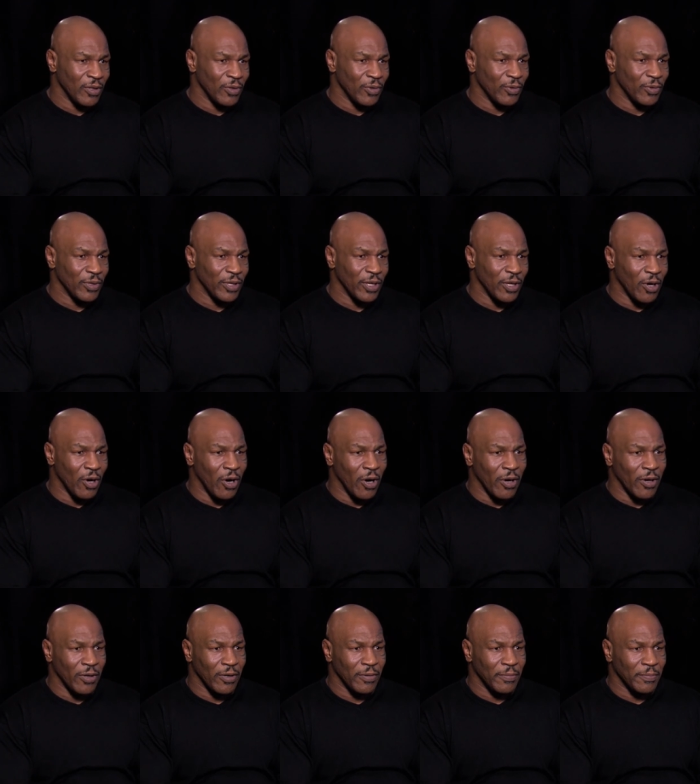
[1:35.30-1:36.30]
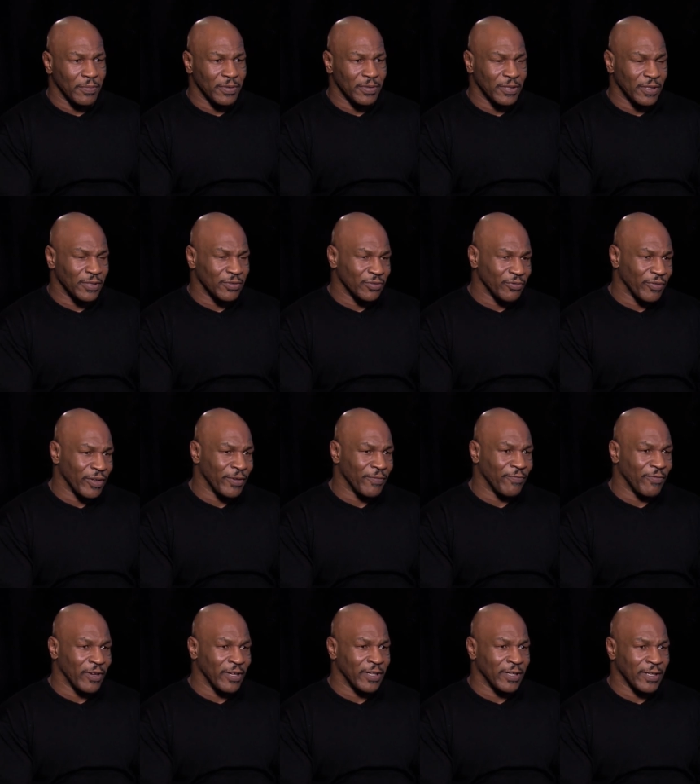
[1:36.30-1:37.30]
who they are. But there's great
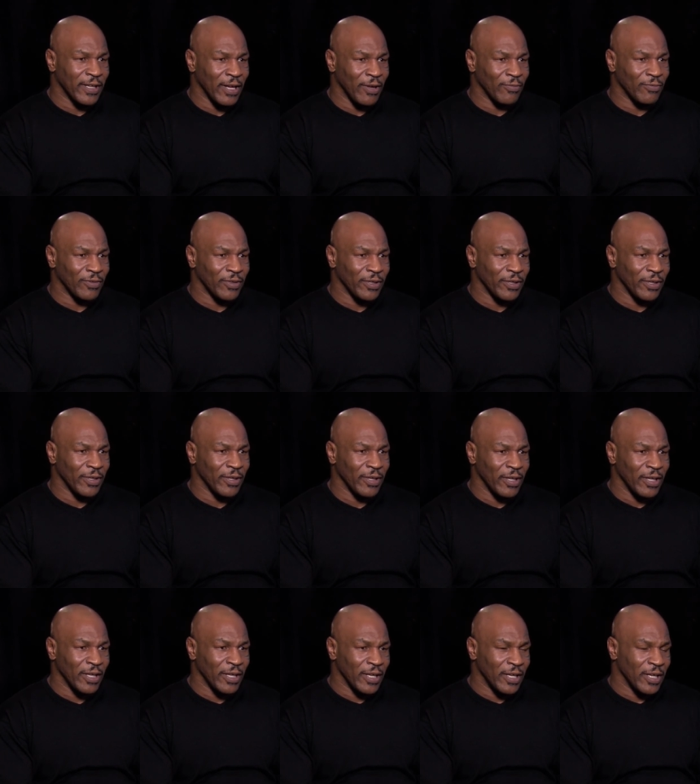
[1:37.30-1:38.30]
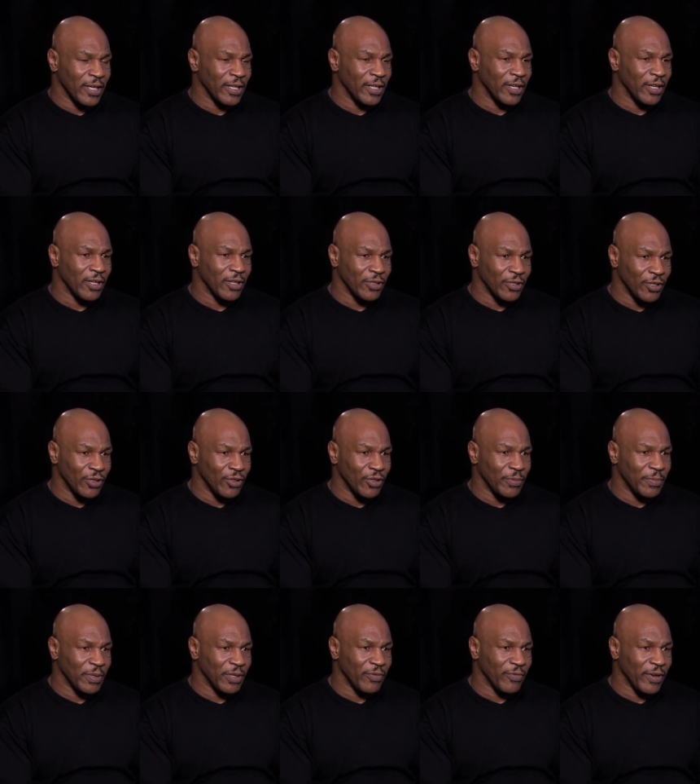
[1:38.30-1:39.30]
fighters out there, and there continue
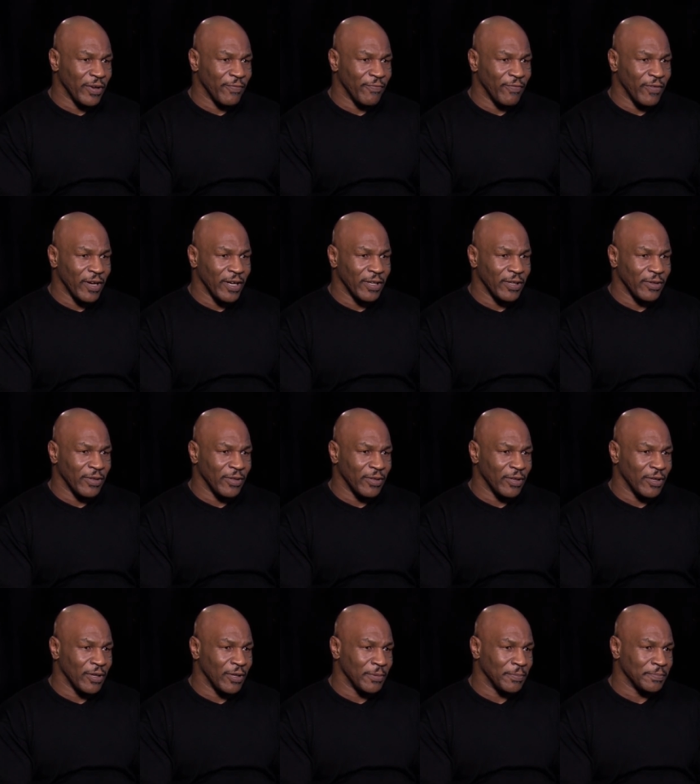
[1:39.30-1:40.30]
to be great fighters, and